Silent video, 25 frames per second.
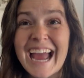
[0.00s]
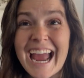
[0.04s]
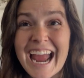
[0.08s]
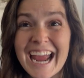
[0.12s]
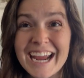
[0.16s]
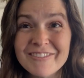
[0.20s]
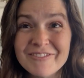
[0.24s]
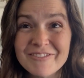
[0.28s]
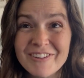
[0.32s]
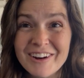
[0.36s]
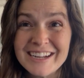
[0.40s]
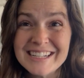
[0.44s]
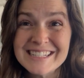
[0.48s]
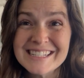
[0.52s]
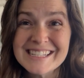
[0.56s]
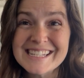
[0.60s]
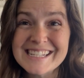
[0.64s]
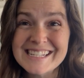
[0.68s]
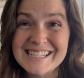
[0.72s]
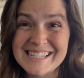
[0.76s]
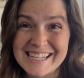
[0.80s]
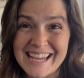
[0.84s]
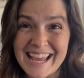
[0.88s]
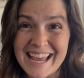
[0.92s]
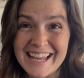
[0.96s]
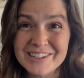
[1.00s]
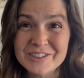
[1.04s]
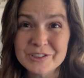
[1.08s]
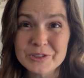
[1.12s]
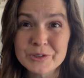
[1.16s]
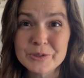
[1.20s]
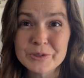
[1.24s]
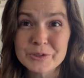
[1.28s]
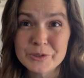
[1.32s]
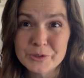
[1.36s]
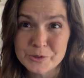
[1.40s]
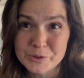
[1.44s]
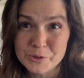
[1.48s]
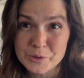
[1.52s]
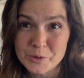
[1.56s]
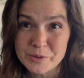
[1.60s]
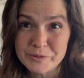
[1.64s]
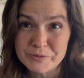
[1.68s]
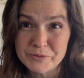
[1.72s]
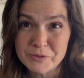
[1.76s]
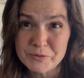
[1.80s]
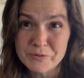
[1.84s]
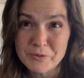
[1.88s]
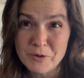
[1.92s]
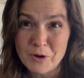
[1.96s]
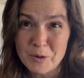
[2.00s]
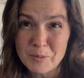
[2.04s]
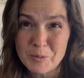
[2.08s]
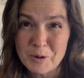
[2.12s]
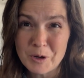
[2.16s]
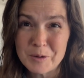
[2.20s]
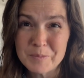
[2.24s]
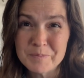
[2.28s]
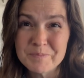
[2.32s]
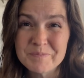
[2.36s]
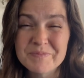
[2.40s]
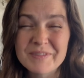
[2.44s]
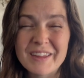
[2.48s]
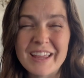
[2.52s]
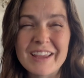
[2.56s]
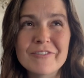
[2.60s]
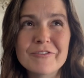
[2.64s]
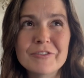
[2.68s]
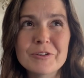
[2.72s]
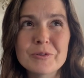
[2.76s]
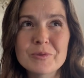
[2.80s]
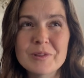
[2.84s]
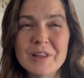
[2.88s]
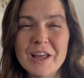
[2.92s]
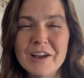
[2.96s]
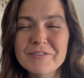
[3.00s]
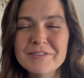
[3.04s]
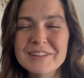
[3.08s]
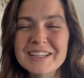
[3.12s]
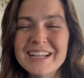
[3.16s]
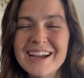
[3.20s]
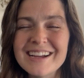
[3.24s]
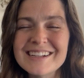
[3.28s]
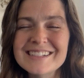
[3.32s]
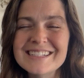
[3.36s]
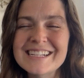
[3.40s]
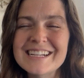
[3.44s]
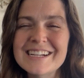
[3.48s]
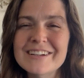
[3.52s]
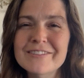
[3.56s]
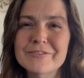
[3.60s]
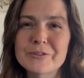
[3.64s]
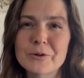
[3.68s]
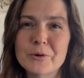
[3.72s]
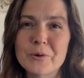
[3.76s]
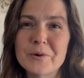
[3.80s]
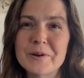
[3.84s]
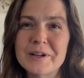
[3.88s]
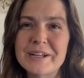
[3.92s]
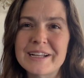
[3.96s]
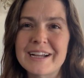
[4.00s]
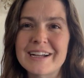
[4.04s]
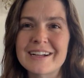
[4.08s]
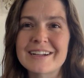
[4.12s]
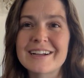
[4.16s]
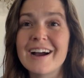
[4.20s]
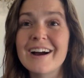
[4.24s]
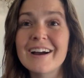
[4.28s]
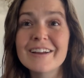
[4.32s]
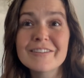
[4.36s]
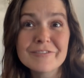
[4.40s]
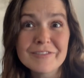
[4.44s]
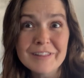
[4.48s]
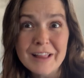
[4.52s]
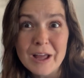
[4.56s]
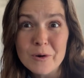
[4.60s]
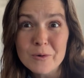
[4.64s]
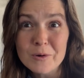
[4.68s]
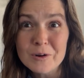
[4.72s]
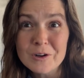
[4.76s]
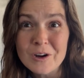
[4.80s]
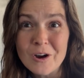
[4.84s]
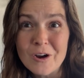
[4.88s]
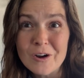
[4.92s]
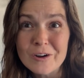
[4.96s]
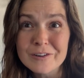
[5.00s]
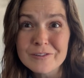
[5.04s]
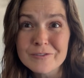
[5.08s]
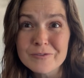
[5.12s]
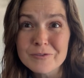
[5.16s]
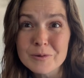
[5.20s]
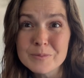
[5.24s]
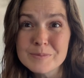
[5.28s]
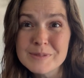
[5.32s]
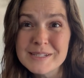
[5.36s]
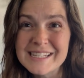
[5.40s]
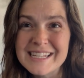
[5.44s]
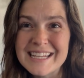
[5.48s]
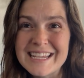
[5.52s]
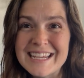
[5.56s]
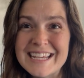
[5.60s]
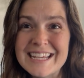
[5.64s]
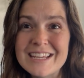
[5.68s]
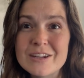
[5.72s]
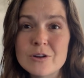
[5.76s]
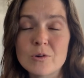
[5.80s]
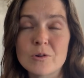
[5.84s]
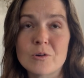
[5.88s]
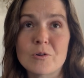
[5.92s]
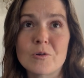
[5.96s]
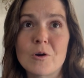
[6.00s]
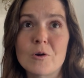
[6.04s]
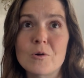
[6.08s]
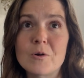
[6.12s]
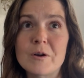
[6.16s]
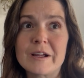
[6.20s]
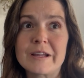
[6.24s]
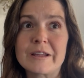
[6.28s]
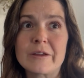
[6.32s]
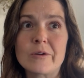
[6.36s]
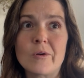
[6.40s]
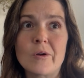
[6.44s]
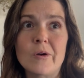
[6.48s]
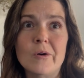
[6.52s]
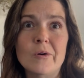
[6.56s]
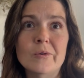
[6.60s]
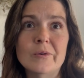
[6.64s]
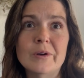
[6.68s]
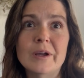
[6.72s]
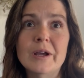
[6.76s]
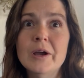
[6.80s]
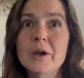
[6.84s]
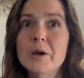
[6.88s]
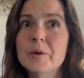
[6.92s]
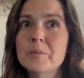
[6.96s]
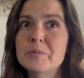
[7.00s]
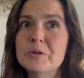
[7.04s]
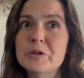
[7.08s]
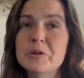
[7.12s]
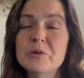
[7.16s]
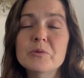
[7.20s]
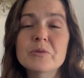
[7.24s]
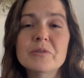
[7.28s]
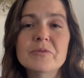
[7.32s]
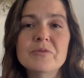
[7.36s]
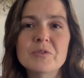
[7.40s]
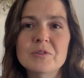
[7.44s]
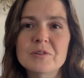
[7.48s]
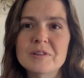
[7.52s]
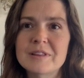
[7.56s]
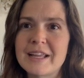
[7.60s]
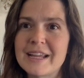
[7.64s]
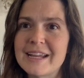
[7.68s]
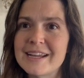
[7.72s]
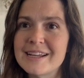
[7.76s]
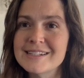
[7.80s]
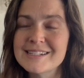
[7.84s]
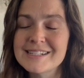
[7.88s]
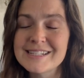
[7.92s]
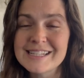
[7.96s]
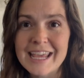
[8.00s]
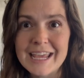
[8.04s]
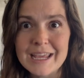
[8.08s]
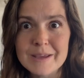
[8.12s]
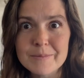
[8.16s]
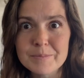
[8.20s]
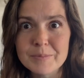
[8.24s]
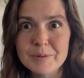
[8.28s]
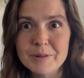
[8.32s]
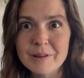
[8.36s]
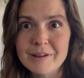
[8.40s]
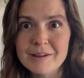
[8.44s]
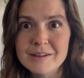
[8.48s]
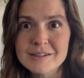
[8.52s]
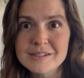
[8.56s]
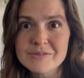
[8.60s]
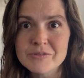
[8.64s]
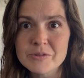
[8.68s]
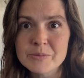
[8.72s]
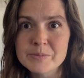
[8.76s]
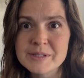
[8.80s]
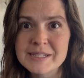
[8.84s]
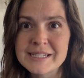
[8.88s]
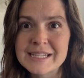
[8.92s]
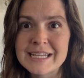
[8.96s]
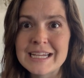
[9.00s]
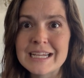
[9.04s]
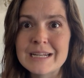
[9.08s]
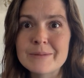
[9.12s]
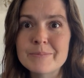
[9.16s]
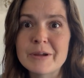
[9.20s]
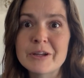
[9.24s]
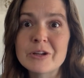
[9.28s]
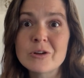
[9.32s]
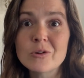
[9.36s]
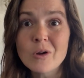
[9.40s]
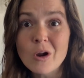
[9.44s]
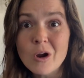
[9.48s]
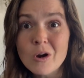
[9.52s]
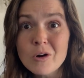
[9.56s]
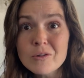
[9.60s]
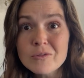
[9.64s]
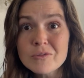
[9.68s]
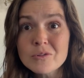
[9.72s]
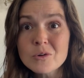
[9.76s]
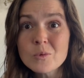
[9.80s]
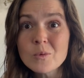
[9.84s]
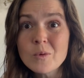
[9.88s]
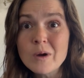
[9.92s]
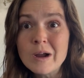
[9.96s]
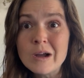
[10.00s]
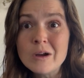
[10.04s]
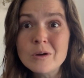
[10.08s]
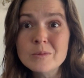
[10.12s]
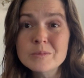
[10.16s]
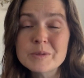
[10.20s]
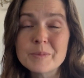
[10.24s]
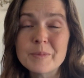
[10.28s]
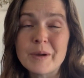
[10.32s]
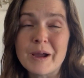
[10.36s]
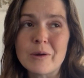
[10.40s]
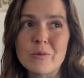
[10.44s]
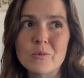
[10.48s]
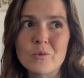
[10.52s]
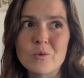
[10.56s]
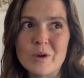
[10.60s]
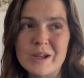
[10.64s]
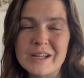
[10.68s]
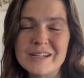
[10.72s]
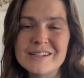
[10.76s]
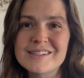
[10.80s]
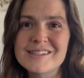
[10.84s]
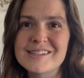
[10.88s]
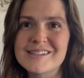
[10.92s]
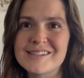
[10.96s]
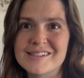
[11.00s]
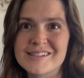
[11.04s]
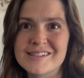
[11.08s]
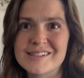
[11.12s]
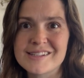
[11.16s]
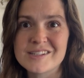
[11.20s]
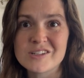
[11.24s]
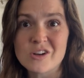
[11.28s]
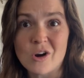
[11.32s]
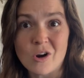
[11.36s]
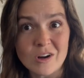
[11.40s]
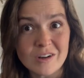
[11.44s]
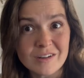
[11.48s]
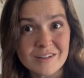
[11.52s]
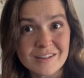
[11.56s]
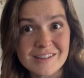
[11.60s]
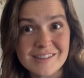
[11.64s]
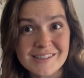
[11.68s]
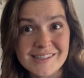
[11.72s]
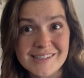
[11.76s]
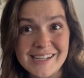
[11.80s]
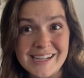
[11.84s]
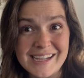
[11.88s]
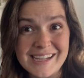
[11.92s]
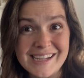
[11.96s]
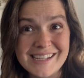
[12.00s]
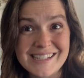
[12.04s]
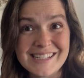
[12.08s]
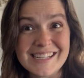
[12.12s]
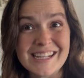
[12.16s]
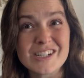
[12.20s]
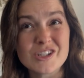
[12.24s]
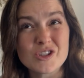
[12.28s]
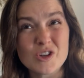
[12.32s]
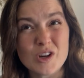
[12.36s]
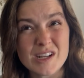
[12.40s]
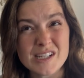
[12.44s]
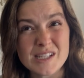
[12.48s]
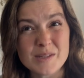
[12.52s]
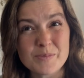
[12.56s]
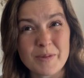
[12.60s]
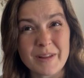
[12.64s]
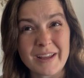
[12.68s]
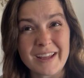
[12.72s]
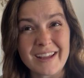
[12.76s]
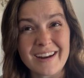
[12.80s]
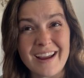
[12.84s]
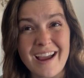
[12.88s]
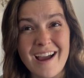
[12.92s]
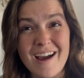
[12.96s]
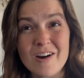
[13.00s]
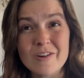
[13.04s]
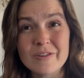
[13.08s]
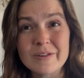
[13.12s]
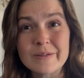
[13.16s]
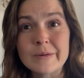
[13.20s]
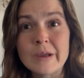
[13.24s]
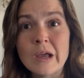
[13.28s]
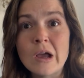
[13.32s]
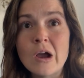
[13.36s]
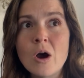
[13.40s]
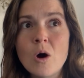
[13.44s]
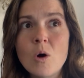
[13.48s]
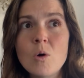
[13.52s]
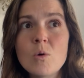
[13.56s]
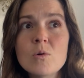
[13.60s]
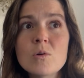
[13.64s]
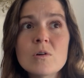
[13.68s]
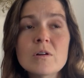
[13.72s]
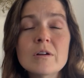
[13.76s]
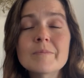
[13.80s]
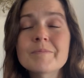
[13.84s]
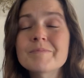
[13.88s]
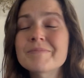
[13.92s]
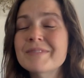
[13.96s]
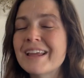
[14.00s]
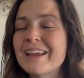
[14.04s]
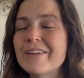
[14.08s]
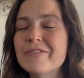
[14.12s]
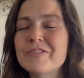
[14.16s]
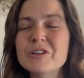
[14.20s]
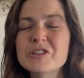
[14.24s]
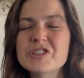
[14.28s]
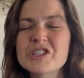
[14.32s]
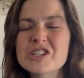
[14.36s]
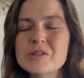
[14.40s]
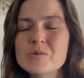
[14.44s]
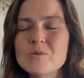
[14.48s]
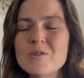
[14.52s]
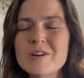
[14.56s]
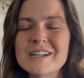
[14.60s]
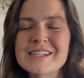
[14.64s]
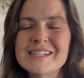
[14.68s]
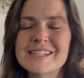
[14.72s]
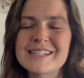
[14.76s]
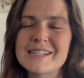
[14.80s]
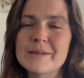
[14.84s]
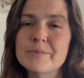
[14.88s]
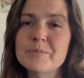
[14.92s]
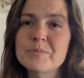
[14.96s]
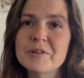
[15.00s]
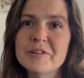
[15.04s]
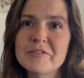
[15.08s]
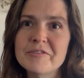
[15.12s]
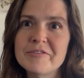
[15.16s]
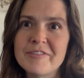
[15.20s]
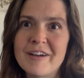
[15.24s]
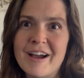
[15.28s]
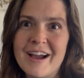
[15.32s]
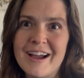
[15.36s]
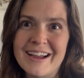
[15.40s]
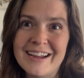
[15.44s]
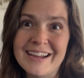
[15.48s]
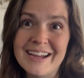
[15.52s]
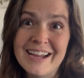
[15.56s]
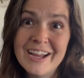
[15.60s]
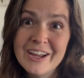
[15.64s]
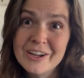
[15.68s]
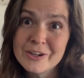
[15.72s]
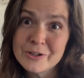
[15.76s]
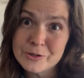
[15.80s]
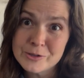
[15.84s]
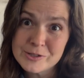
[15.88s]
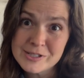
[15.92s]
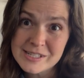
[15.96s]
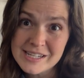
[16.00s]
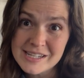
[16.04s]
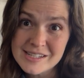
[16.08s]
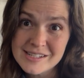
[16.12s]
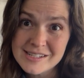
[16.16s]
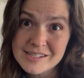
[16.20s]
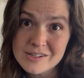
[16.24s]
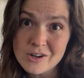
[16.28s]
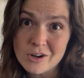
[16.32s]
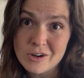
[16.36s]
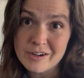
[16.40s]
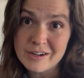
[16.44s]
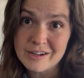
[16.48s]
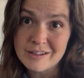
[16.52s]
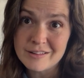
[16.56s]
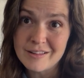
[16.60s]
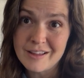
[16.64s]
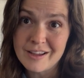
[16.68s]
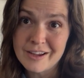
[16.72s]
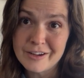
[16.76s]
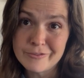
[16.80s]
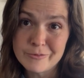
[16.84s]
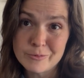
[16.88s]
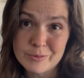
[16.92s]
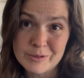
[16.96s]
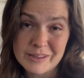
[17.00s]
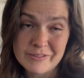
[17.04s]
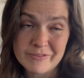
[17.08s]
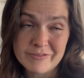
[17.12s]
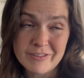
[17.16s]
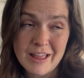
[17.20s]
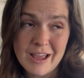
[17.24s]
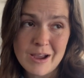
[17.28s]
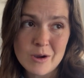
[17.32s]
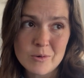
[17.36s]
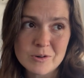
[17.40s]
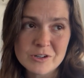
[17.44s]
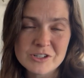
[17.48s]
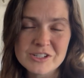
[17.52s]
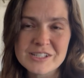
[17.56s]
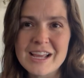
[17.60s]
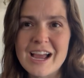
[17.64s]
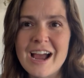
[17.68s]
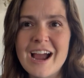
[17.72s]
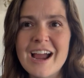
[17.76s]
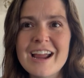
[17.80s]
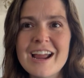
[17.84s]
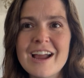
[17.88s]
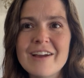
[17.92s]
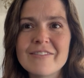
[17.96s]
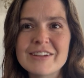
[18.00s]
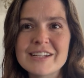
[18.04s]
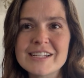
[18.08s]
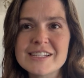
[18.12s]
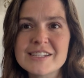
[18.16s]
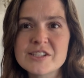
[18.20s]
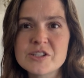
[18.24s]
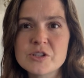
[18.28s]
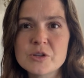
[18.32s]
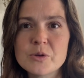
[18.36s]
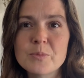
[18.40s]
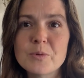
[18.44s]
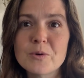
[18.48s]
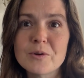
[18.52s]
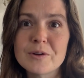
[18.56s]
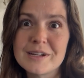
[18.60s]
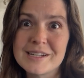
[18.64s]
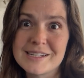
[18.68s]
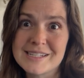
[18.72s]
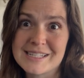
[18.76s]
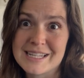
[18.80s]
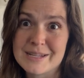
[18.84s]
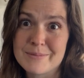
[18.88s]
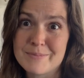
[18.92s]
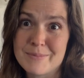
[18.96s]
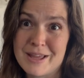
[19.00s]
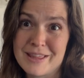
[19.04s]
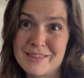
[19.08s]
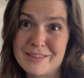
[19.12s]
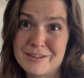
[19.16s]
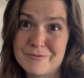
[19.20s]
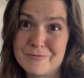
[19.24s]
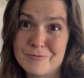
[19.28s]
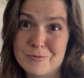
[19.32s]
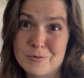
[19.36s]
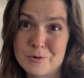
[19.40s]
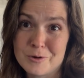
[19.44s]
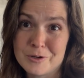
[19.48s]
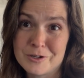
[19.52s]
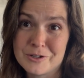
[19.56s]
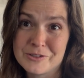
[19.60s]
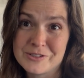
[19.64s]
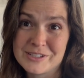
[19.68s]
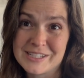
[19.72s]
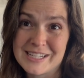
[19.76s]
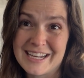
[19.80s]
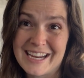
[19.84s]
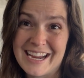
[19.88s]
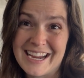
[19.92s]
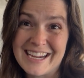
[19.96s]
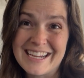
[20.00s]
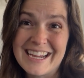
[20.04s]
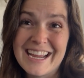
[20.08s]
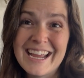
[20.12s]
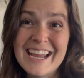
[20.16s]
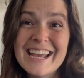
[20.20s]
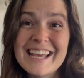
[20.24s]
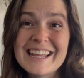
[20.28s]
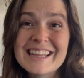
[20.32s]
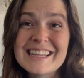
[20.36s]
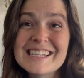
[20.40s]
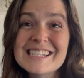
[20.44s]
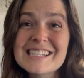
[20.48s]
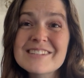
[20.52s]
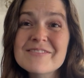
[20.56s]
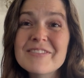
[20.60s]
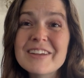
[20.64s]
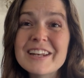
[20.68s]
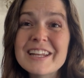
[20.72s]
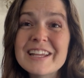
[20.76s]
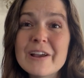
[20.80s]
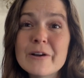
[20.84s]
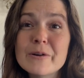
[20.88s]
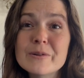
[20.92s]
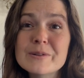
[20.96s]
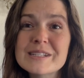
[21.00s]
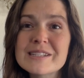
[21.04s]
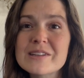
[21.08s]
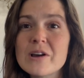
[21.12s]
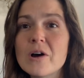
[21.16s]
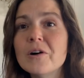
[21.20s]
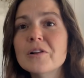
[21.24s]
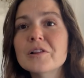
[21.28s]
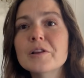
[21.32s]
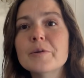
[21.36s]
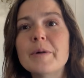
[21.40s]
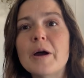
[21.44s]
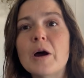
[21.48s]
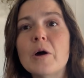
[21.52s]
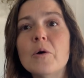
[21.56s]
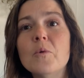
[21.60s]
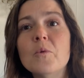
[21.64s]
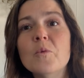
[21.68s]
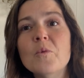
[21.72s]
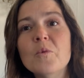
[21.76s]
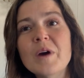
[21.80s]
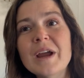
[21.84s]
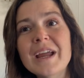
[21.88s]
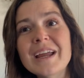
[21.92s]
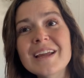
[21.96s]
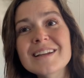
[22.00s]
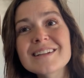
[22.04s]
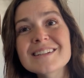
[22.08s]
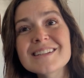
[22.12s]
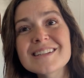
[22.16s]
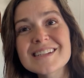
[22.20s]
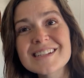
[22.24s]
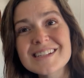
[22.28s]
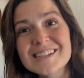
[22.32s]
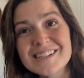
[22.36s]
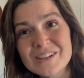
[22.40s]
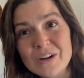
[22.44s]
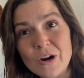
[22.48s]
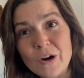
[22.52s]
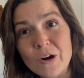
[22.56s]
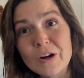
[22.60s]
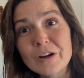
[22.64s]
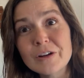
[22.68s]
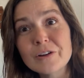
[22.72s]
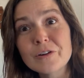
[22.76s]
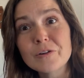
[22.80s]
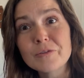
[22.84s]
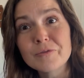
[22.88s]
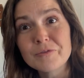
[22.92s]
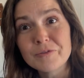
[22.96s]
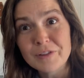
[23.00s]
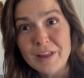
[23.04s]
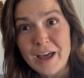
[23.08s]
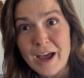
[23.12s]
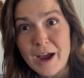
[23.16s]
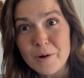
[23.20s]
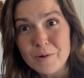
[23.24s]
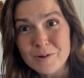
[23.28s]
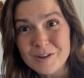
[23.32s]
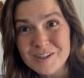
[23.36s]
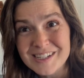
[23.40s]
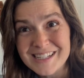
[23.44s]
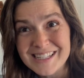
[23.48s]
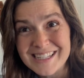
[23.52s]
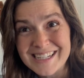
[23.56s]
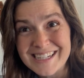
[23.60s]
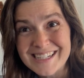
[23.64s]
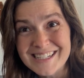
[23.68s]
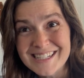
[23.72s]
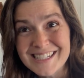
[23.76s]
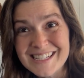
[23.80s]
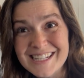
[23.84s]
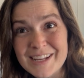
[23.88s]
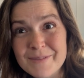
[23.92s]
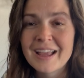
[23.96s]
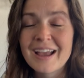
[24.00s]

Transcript: Hey friends, it's Kendall, your joyful farmer. If you love the idea of growing a cut flower garden from seed or growing your own beautiful landscape plants from seed, but you're overwhelmed by when to start the seeds and transplant out, or if you just want to simplify your seed starting life with flowers, I have a super easy method for you today. This video is all about when to start your flower seeds.